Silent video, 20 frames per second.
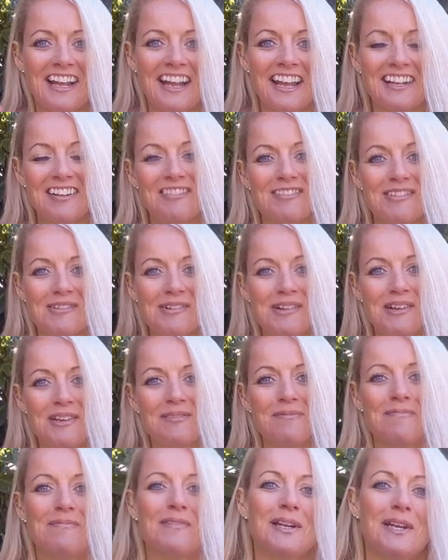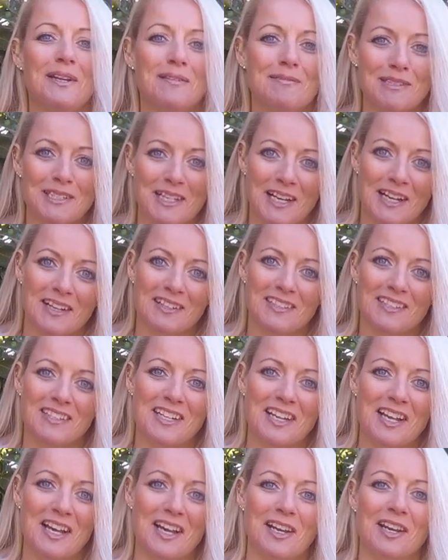Hey everyone, my name is Kat
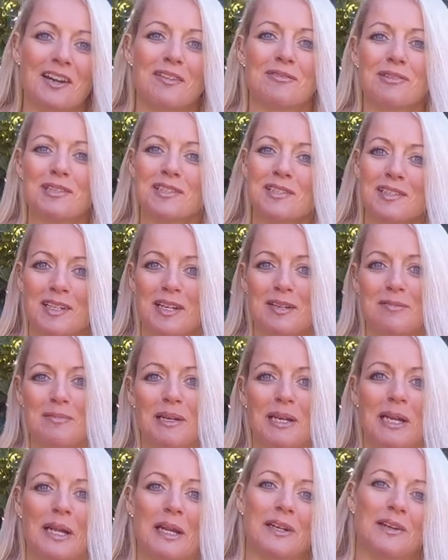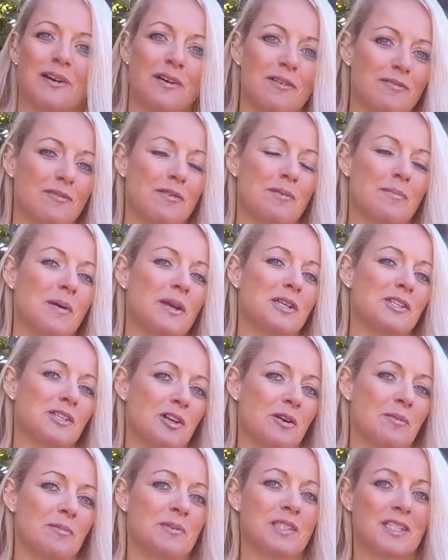and I've recently been laid off from my
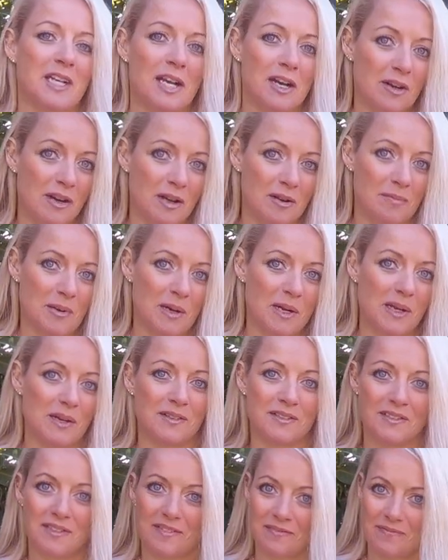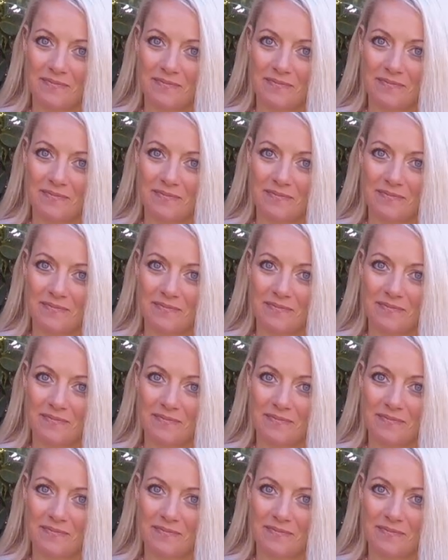job as an airline pilot.